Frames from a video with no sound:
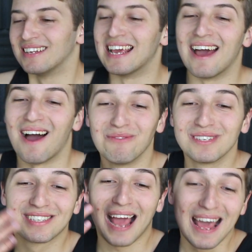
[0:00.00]
yeah, I'm
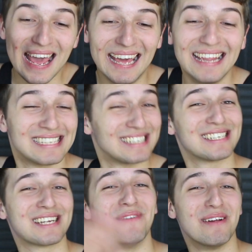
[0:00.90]
just, this is
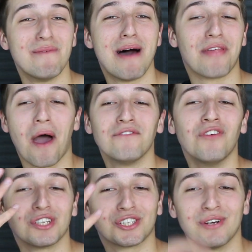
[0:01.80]
just coming out of my mouth. I've
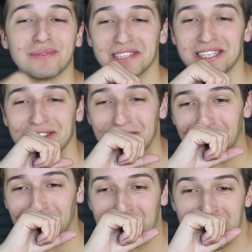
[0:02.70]
not scripted this at
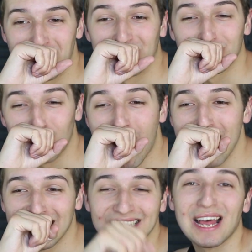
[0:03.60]
all, which is
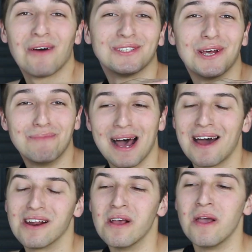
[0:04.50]
why it sounds so
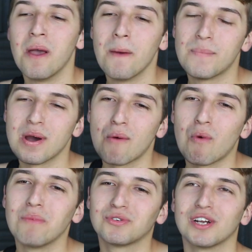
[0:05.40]
bad. But
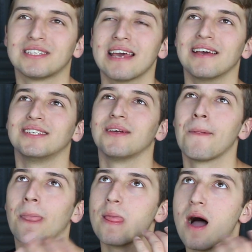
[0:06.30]
what I'm trying to say is,
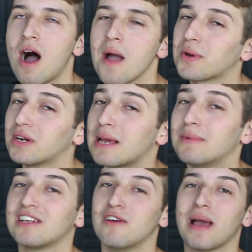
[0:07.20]
I'm gonna get
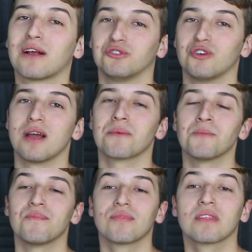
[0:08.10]
myself back on track.
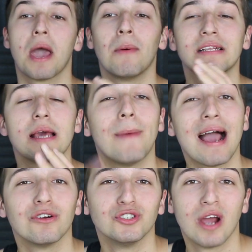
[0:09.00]
And when I say
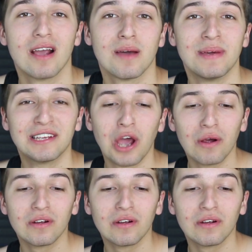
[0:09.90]
back on track, I mean